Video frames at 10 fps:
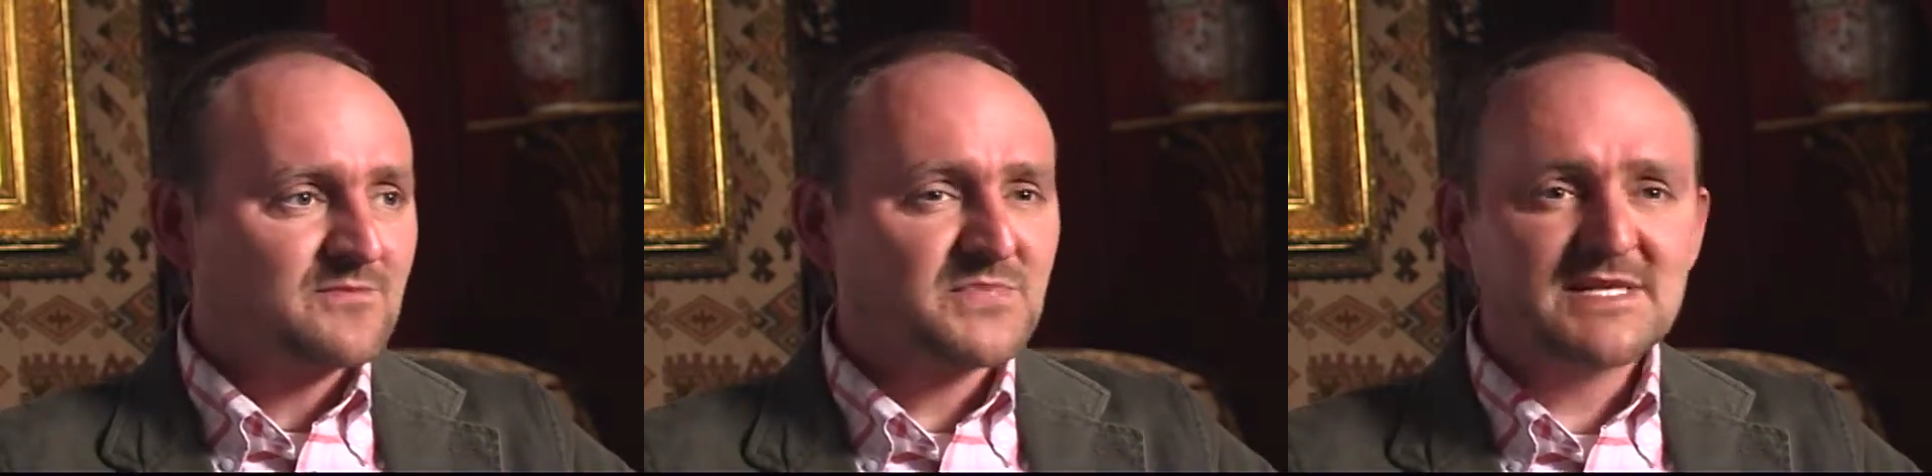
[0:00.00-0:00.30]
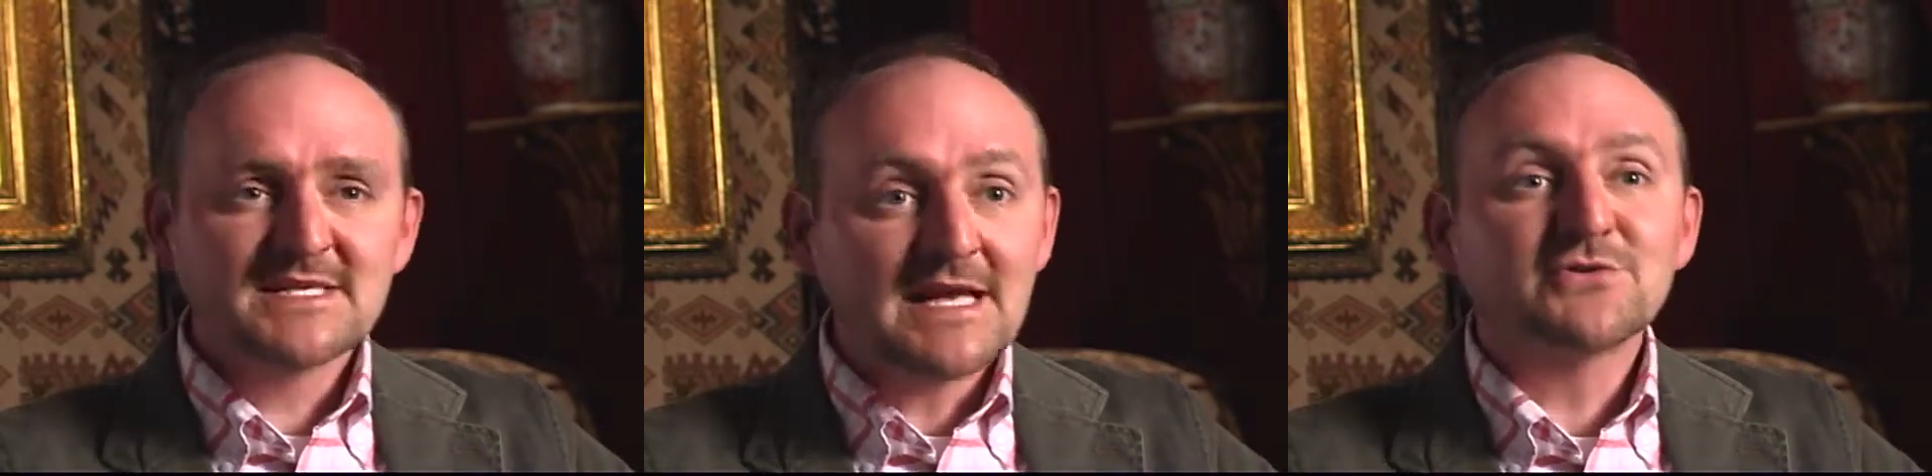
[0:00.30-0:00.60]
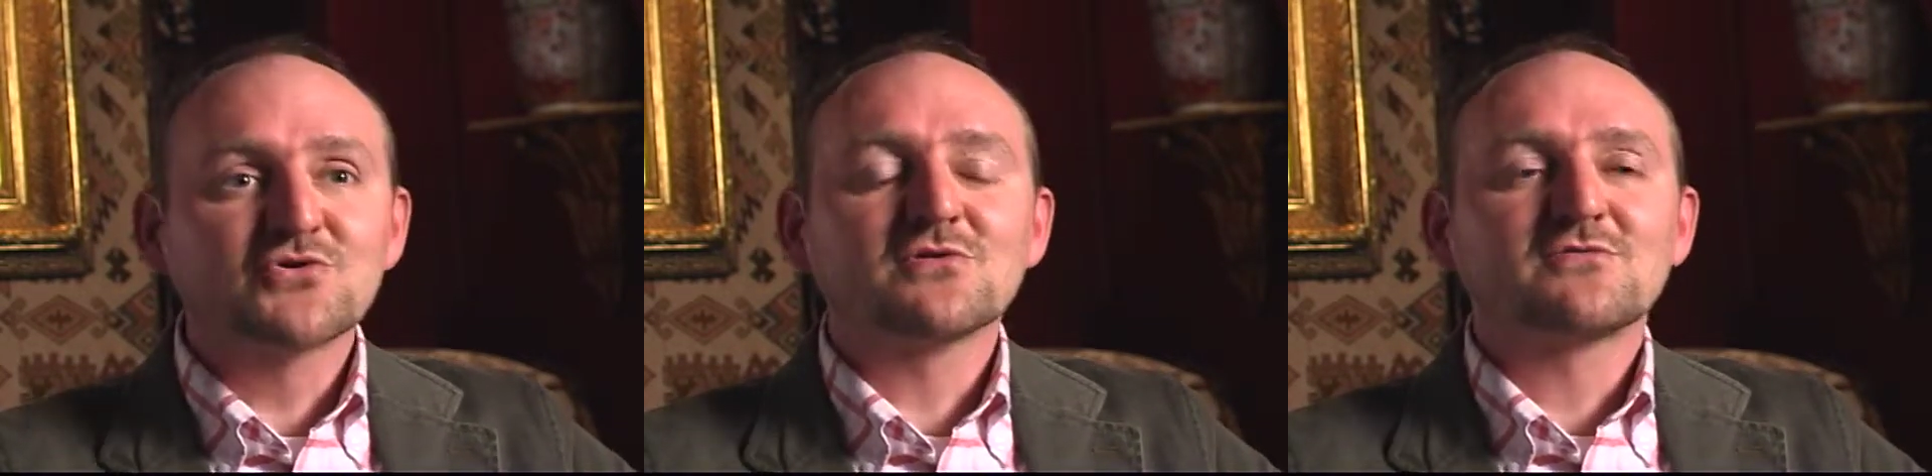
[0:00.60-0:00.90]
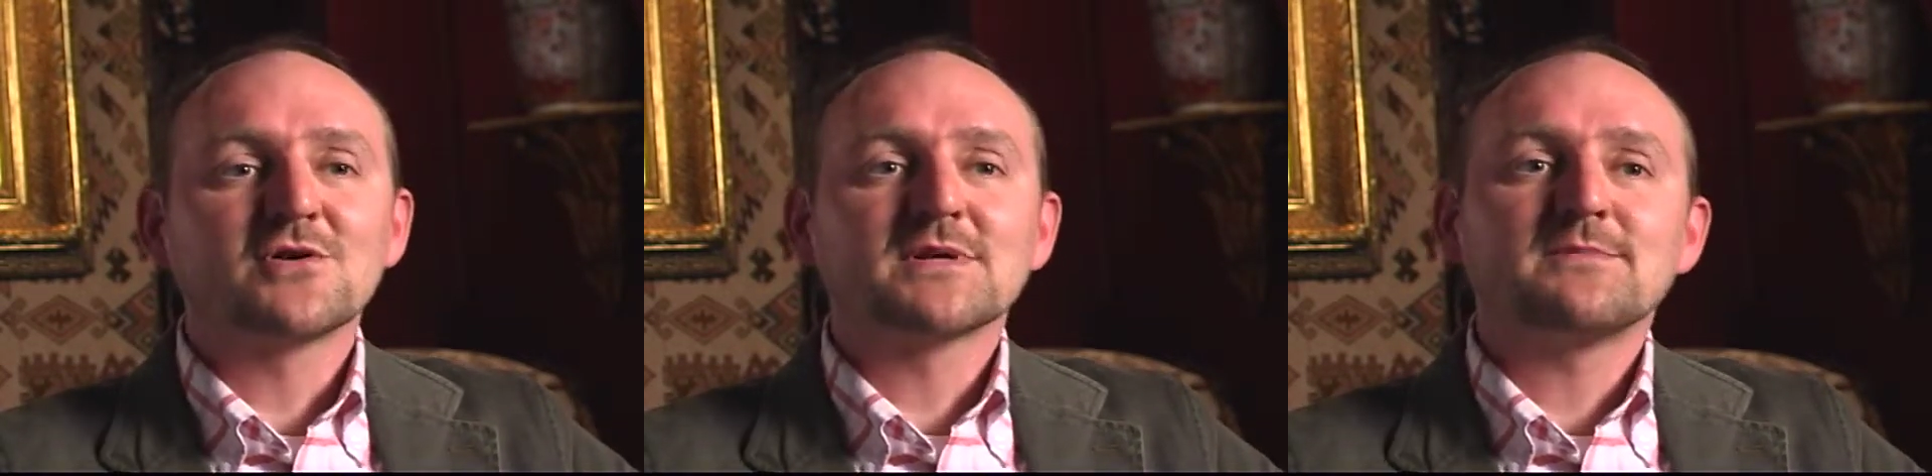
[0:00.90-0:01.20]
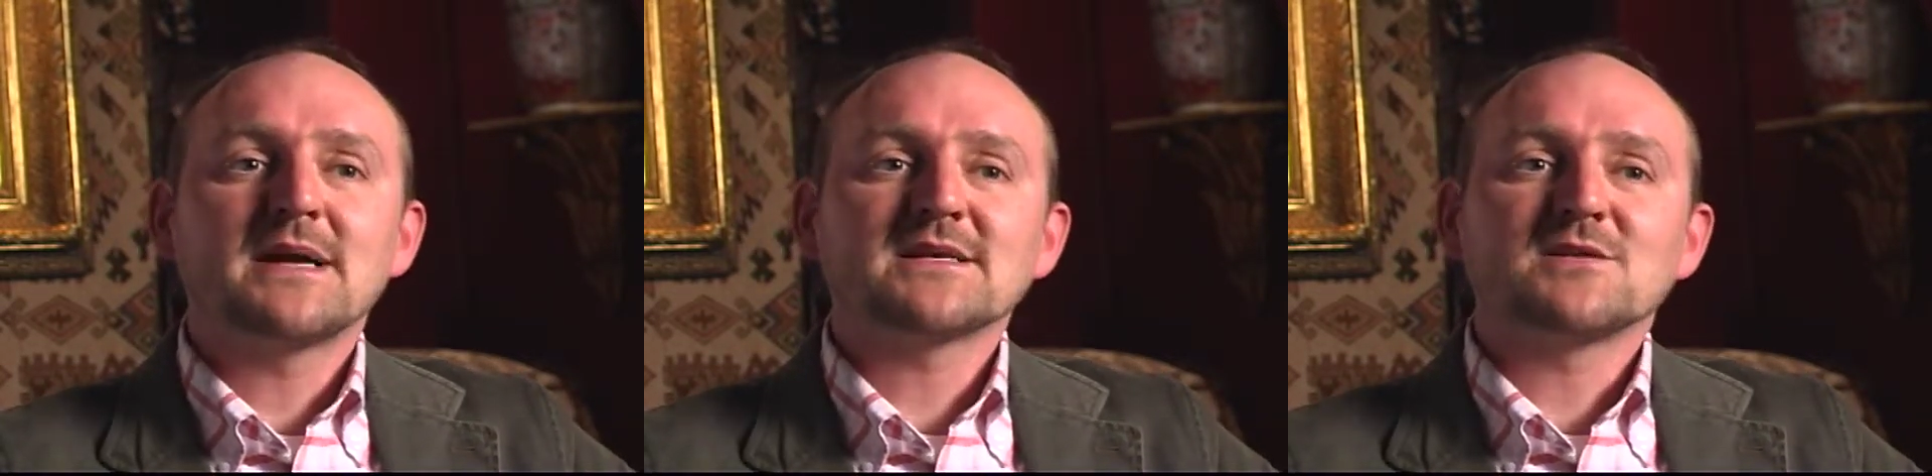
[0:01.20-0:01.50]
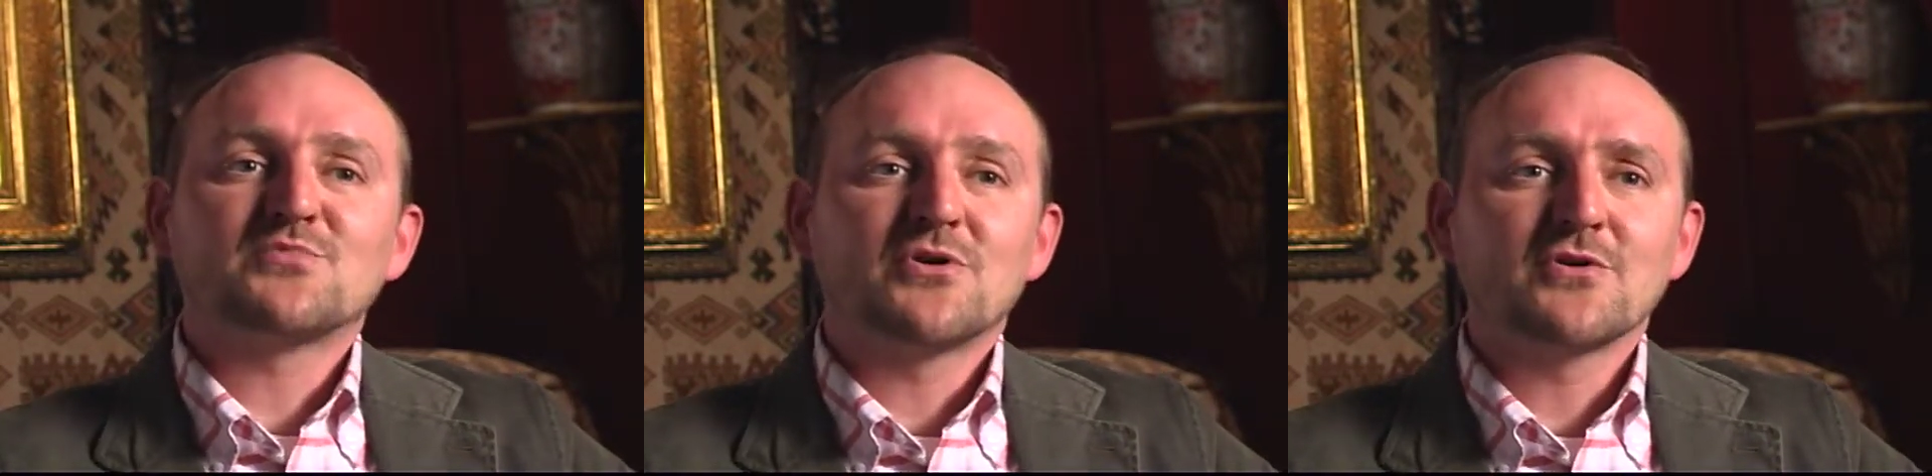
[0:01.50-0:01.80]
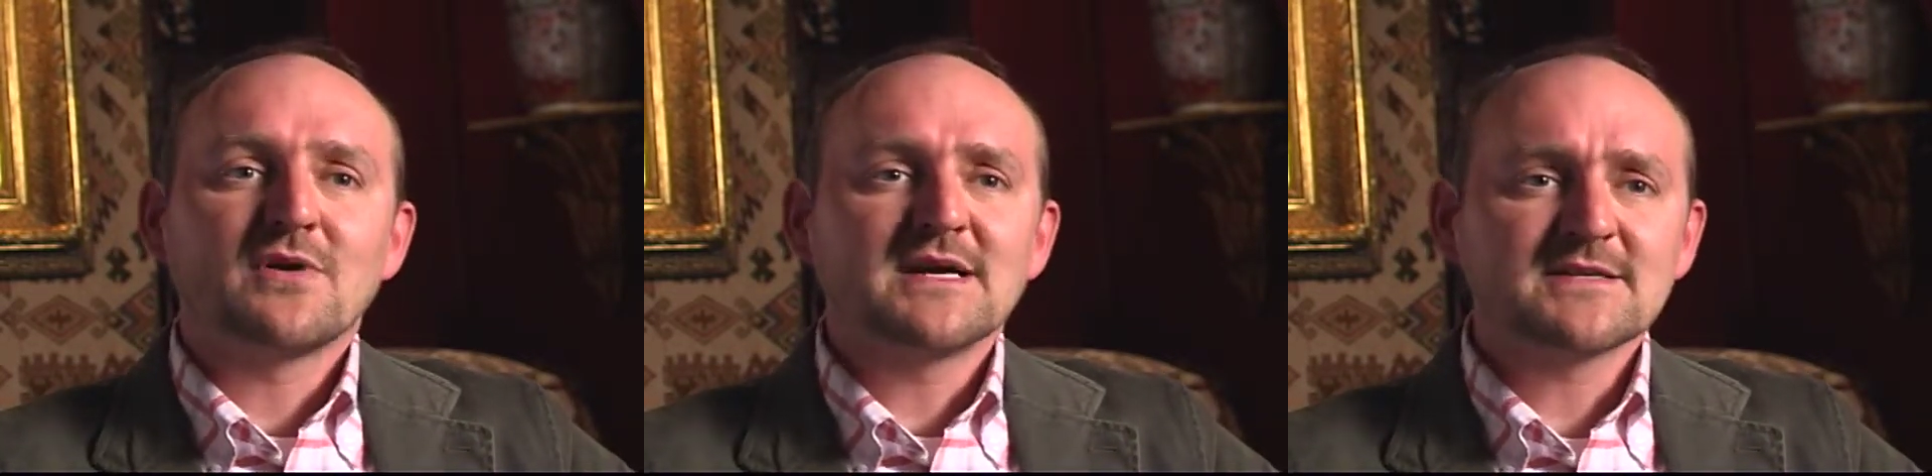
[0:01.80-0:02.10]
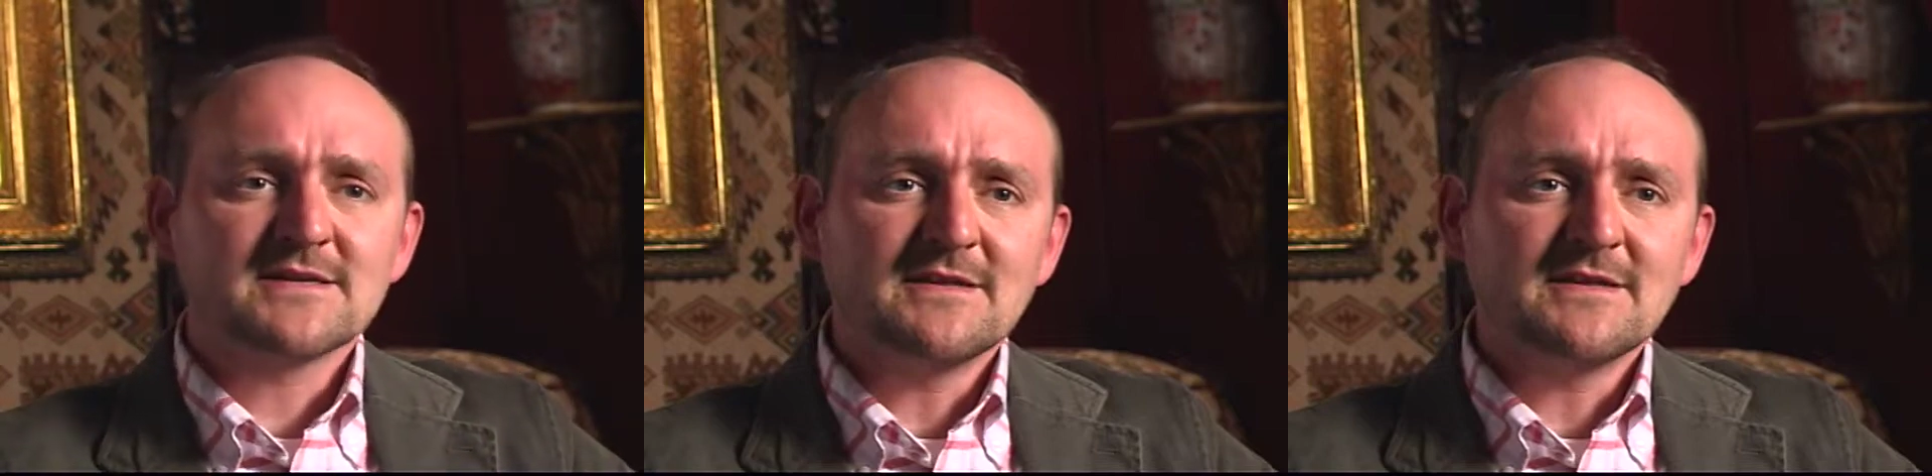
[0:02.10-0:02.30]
central role in medical progress,